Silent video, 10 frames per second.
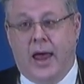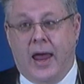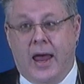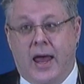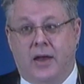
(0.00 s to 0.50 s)

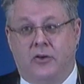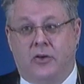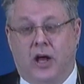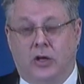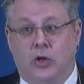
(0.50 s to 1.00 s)
And
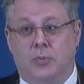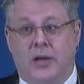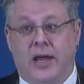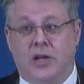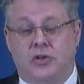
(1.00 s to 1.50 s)

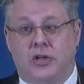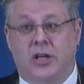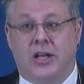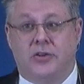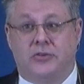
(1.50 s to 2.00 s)

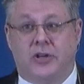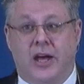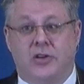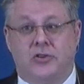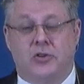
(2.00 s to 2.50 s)
illumination is
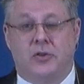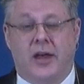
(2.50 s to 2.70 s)
such